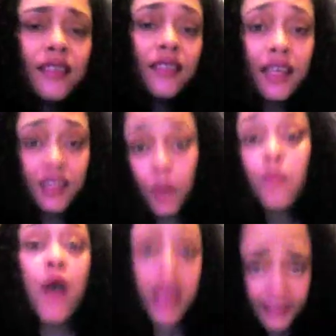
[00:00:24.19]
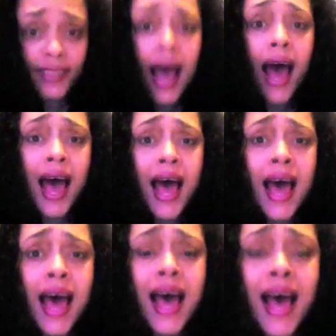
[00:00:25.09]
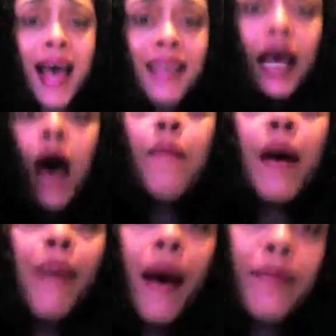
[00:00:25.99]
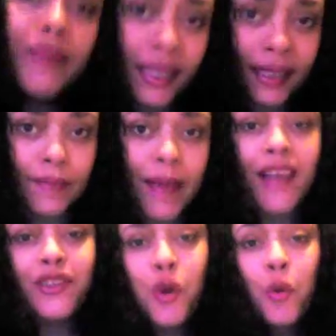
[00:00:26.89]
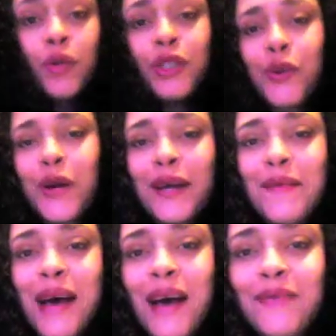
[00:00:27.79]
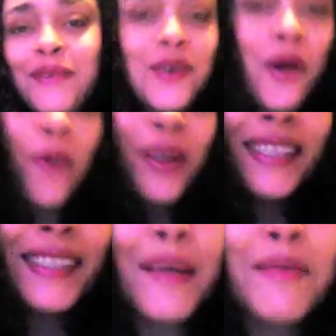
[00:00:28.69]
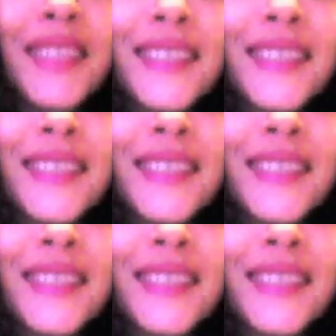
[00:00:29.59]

Yes, homeboy, yes. By popular demand, you know what we talking about. You know what the subject's